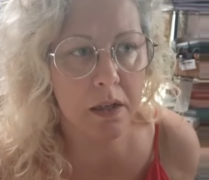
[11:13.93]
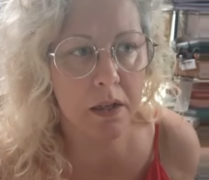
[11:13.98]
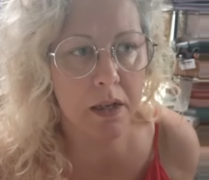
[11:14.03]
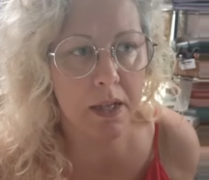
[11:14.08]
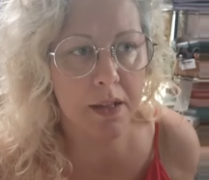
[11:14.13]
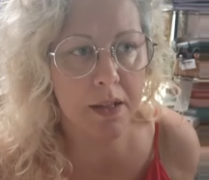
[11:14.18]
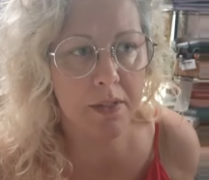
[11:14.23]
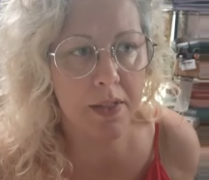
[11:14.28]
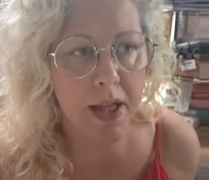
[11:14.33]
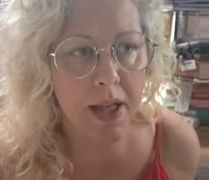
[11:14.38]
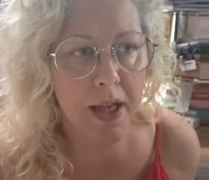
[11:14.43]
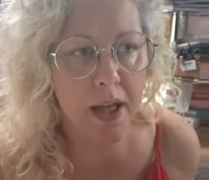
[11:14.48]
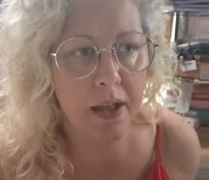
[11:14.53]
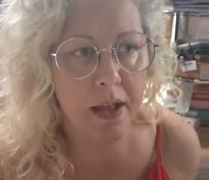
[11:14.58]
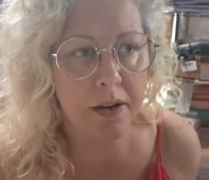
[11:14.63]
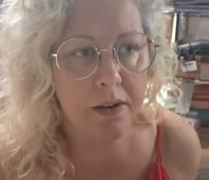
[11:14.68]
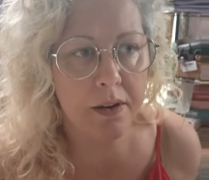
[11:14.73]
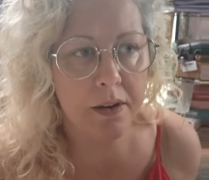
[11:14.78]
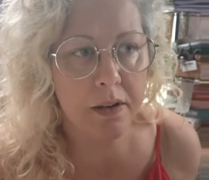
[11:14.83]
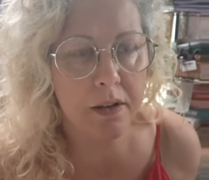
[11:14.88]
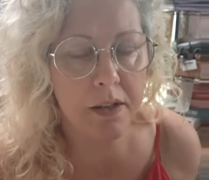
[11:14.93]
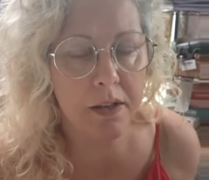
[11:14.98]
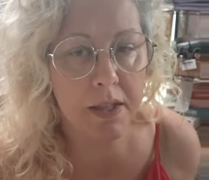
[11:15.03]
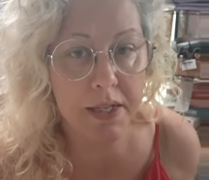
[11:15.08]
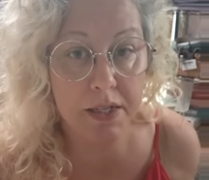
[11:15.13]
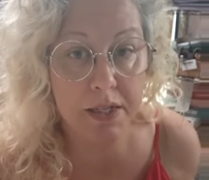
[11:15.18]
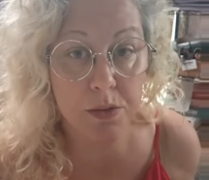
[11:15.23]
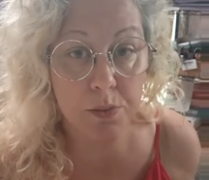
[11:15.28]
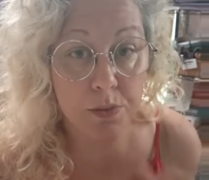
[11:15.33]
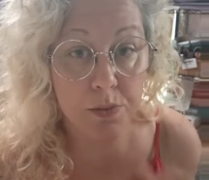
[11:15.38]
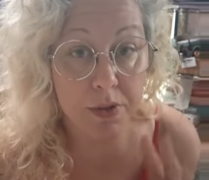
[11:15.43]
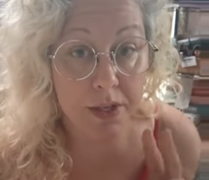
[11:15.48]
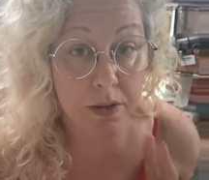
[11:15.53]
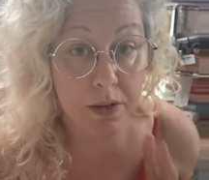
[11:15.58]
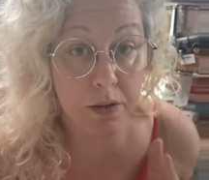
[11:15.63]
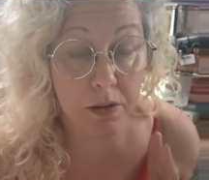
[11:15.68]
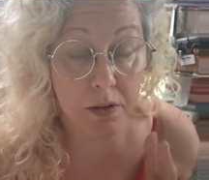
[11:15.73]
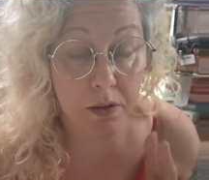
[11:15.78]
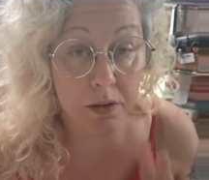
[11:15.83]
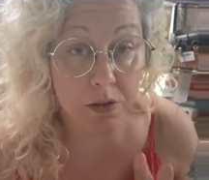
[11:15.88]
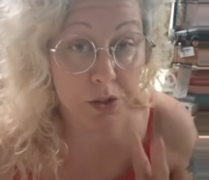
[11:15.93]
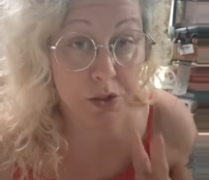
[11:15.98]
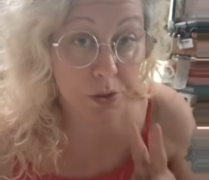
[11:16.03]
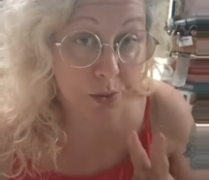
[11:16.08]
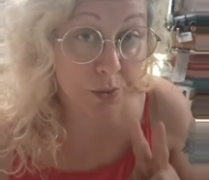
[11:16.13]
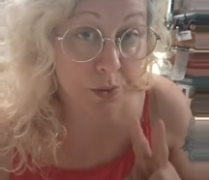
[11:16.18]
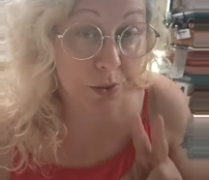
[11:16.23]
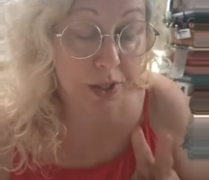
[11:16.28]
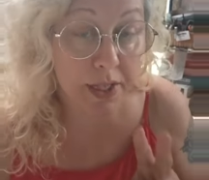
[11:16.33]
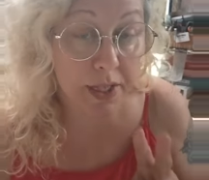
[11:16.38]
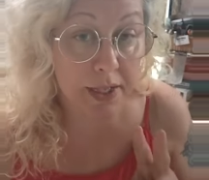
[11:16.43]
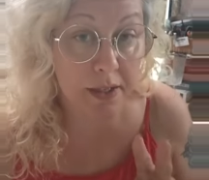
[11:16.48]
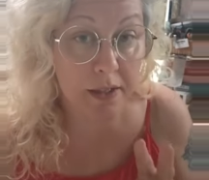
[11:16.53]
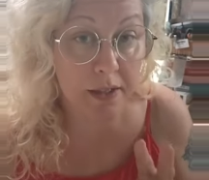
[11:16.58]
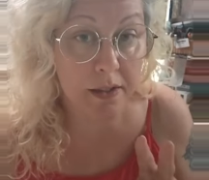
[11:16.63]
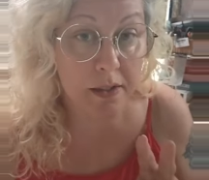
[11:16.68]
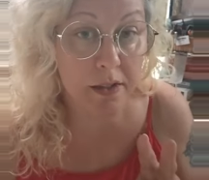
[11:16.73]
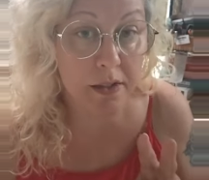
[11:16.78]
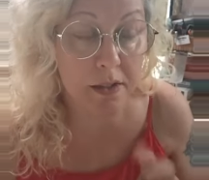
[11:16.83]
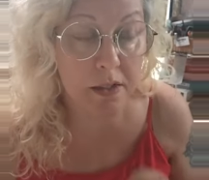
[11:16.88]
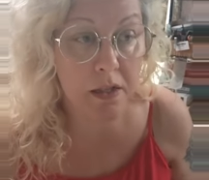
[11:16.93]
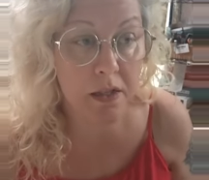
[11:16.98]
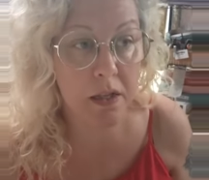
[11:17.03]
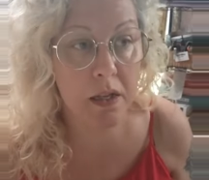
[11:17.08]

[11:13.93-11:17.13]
in that these are the two things: